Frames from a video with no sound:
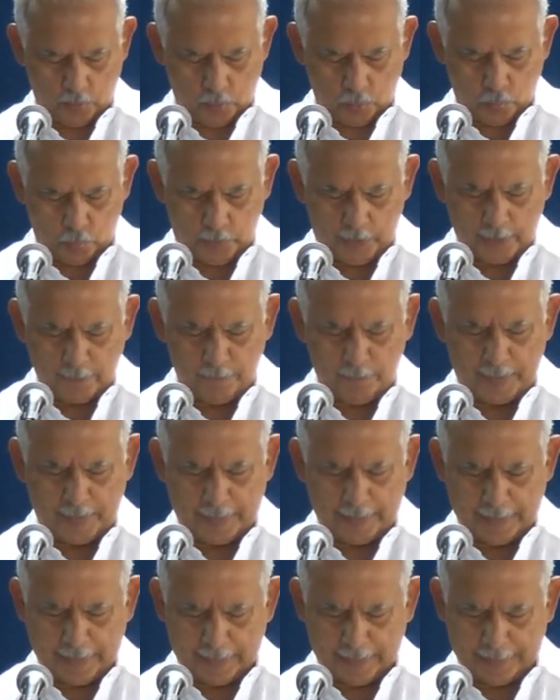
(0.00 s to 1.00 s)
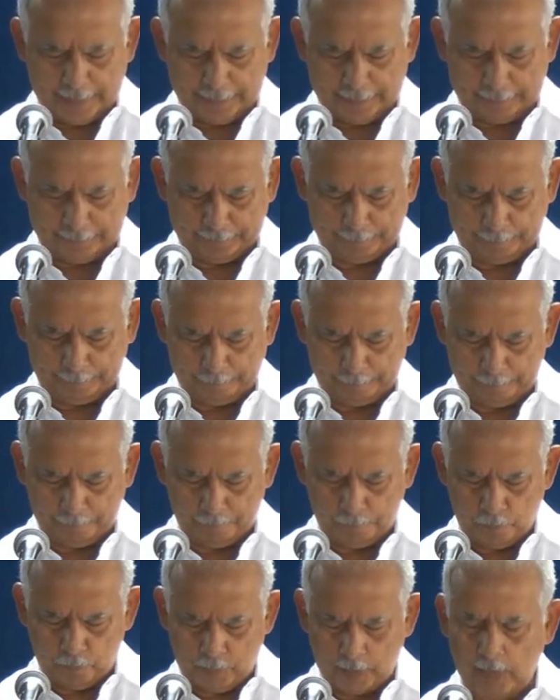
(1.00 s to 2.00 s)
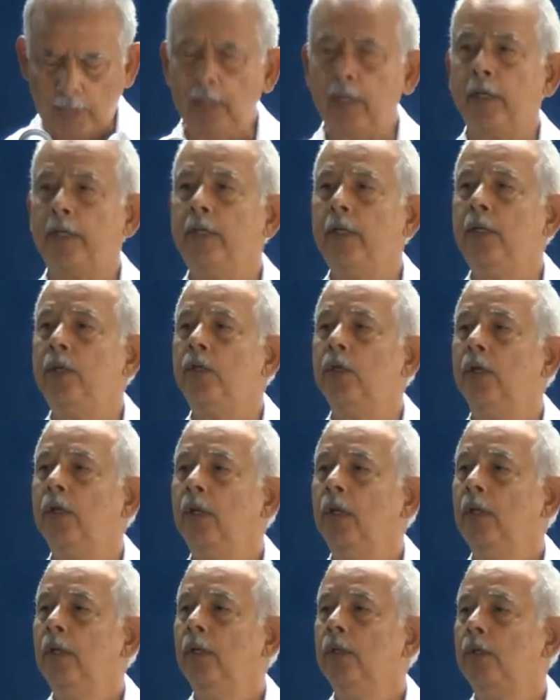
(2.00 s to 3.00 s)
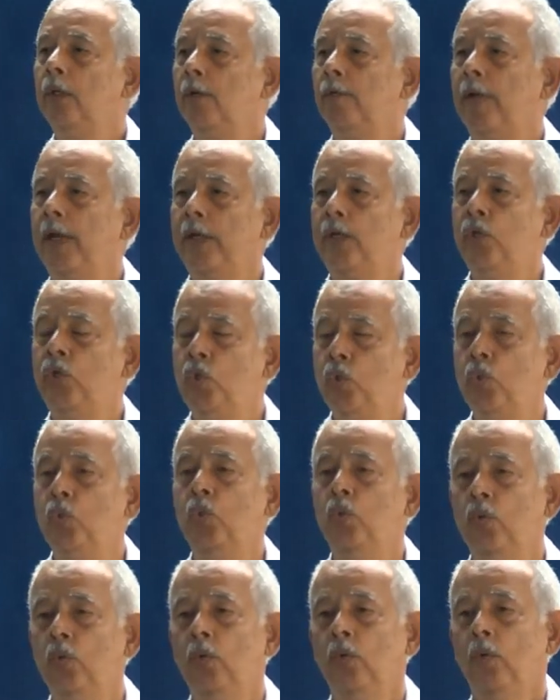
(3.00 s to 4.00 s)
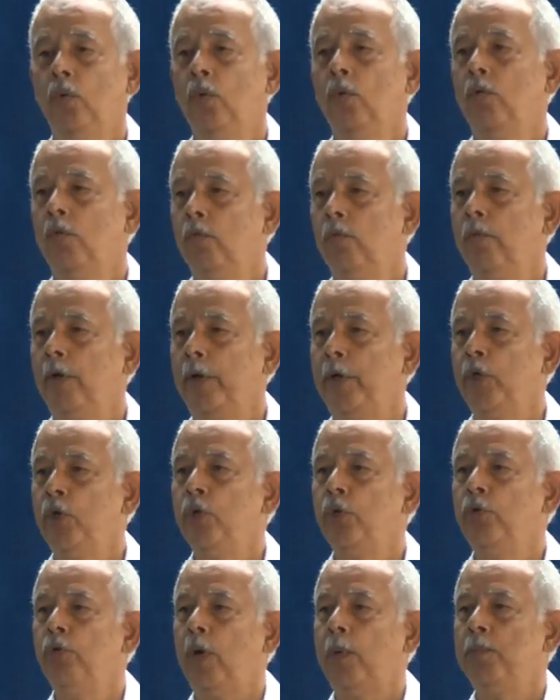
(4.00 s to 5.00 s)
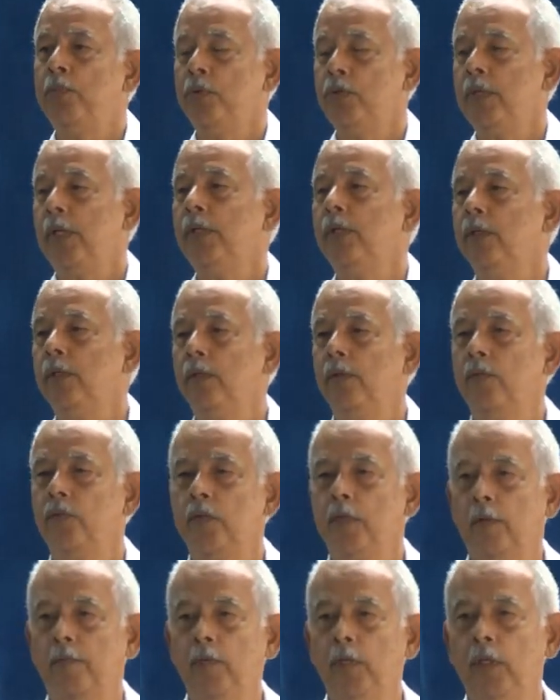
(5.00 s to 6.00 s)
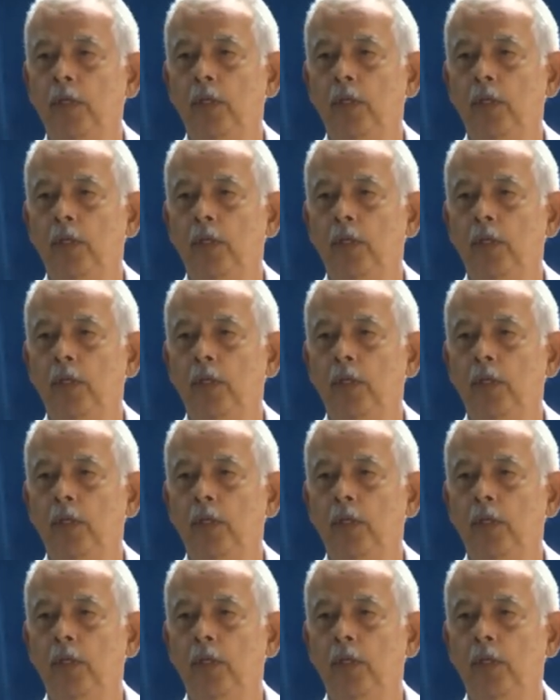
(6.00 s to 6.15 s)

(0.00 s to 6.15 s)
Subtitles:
We have been lucky to have had two very good representatives of the